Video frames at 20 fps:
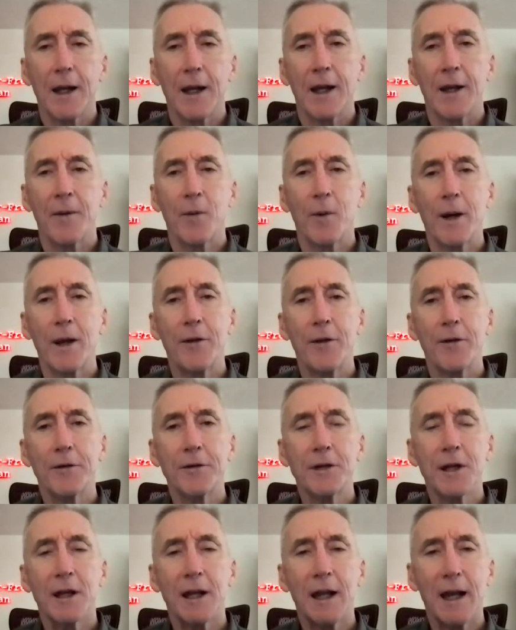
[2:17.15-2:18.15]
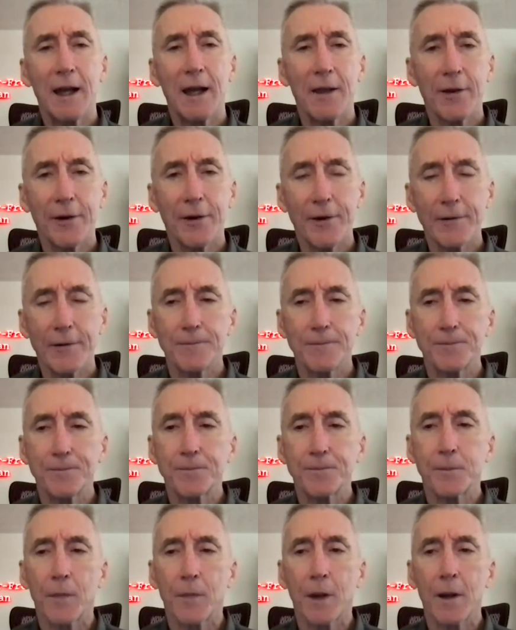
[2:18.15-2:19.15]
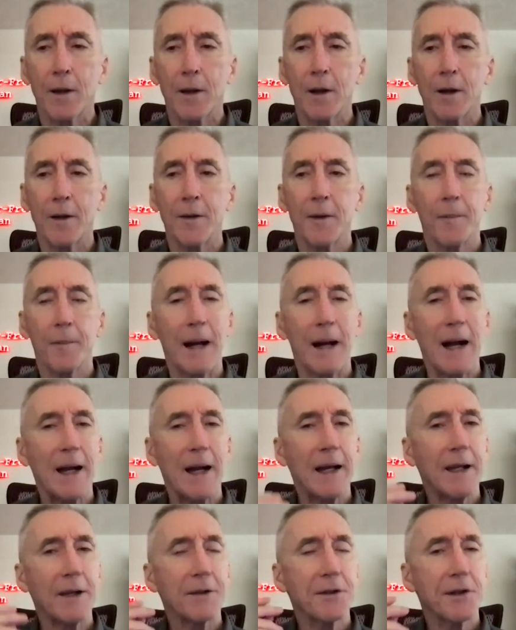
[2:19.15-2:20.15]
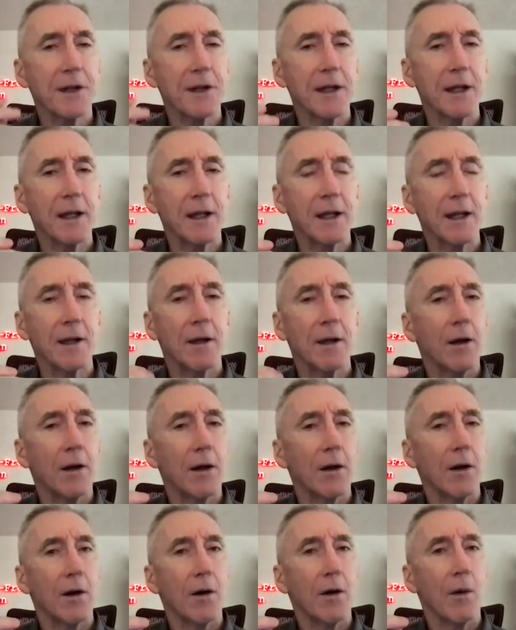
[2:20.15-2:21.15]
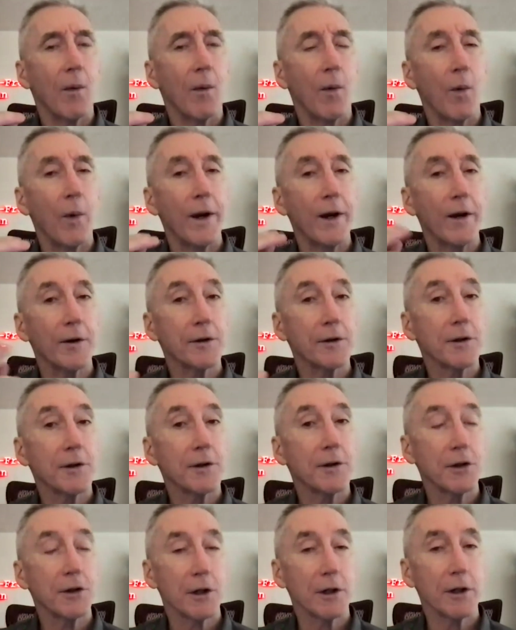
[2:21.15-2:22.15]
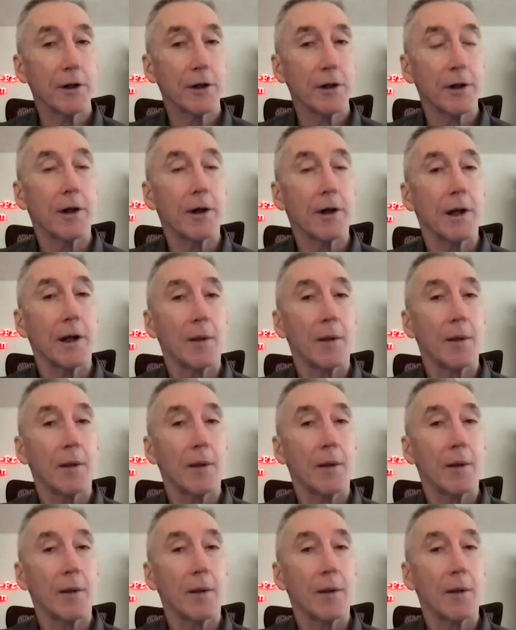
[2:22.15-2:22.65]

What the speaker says: And when they're together, the body is thinking, where's the sugar?